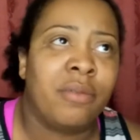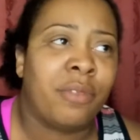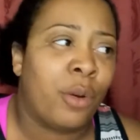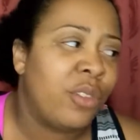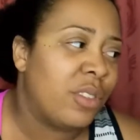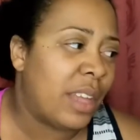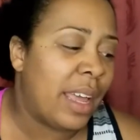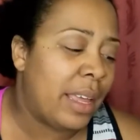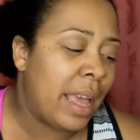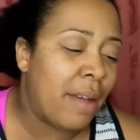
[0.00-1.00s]
first
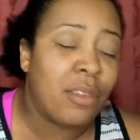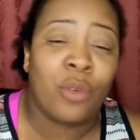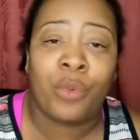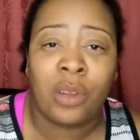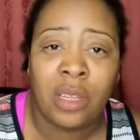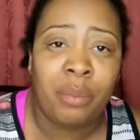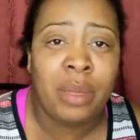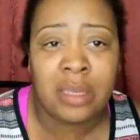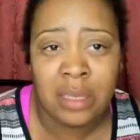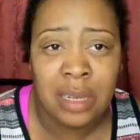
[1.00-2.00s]
night having a really
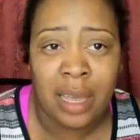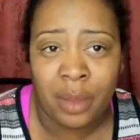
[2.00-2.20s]
busy night